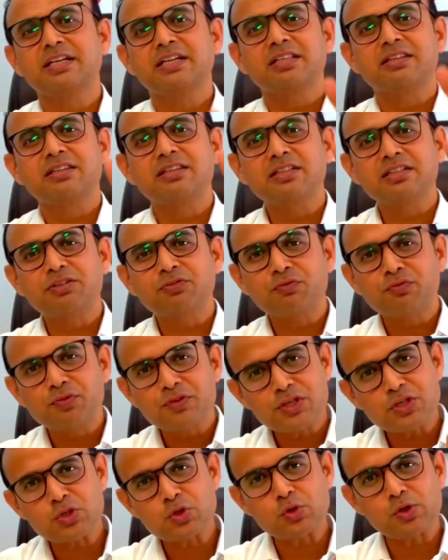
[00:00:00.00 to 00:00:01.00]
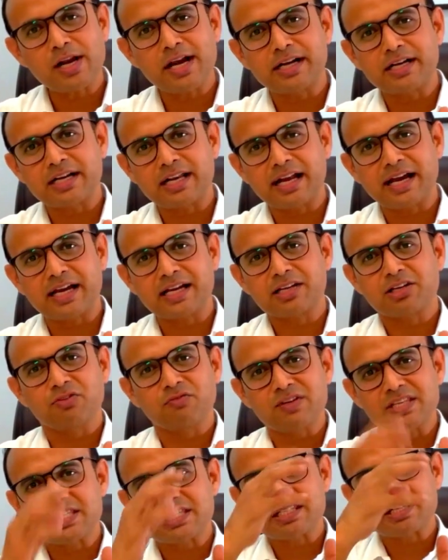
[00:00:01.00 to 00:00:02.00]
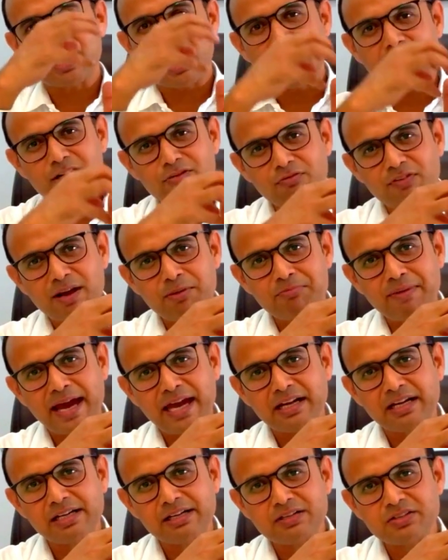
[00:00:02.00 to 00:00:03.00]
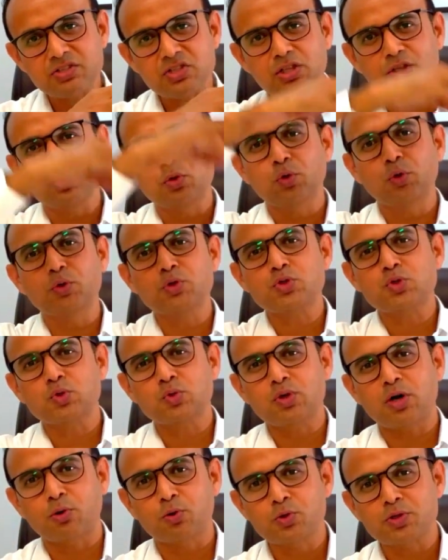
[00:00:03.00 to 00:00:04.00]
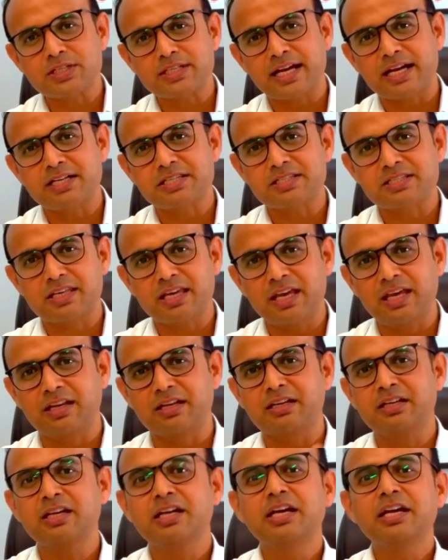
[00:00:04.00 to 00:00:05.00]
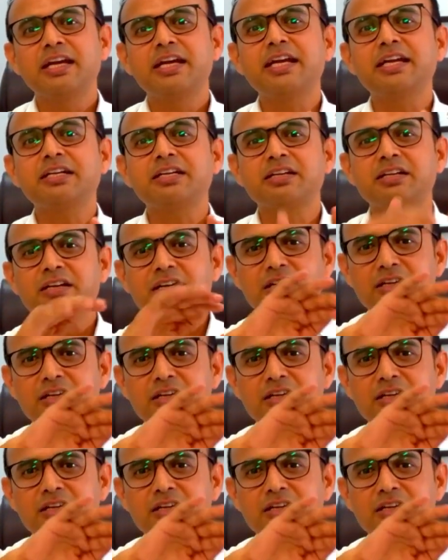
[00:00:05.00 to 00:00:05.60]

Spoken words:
the fistula tract, which start from anal region, goes to outside skin. It